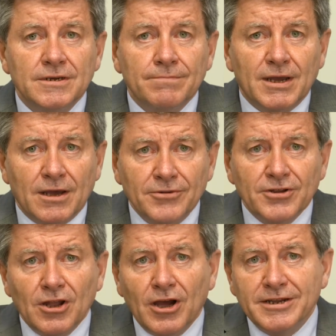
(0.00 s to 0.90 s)
by
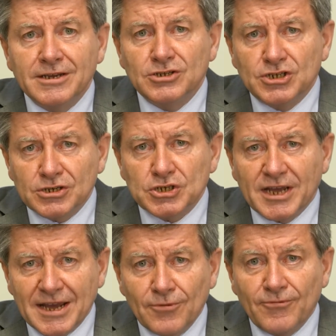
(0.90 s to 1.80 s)
underlining just
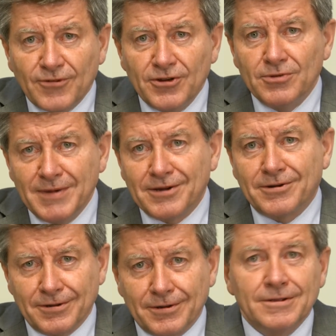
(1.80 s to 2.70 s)
how
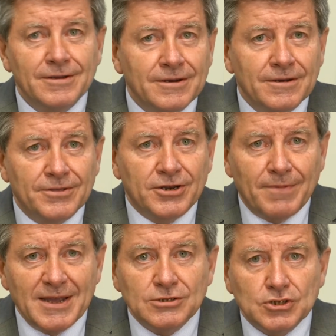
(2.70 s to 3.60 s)
fundamental the
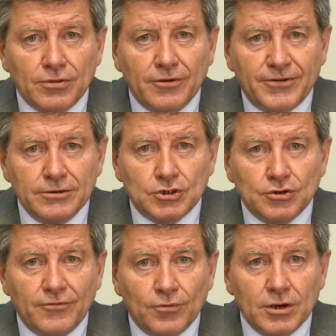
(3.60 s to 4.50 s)
debates on the
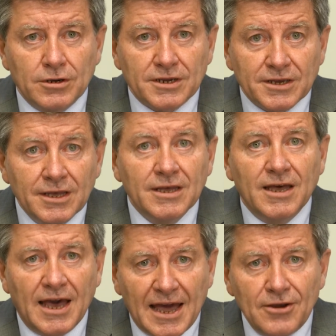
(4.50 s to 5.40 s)
future of work
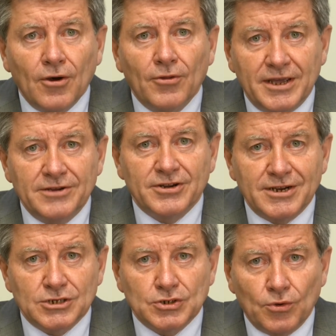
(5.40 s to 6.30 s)
and on
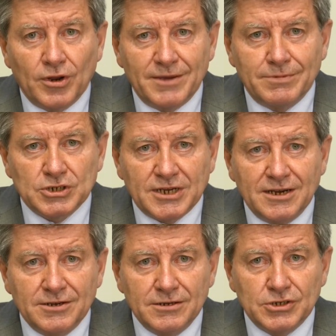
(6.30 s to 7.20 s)
international labour
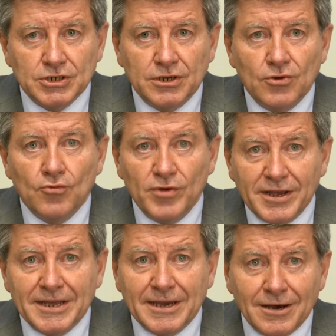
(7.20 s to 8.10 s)
standards
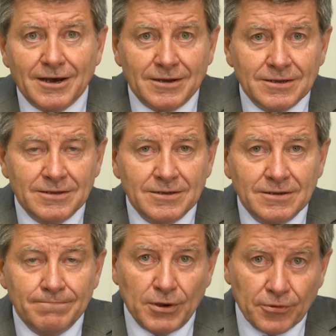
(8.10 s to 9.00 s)
really are,
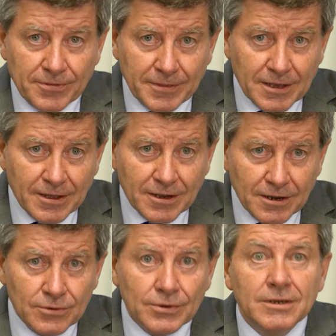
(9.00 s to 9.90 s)
both to the
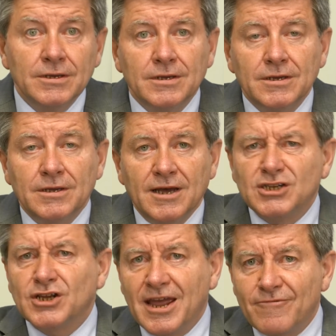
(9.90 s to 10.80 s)
ILO
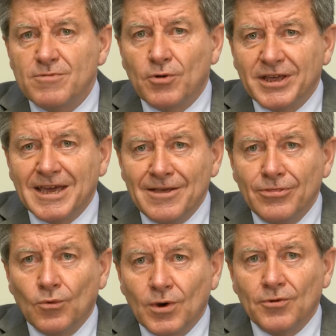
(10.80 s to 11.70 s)
and to everybody
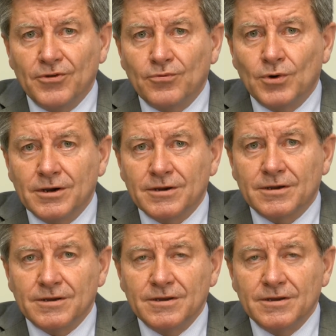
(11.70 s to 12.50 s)
in the world of work.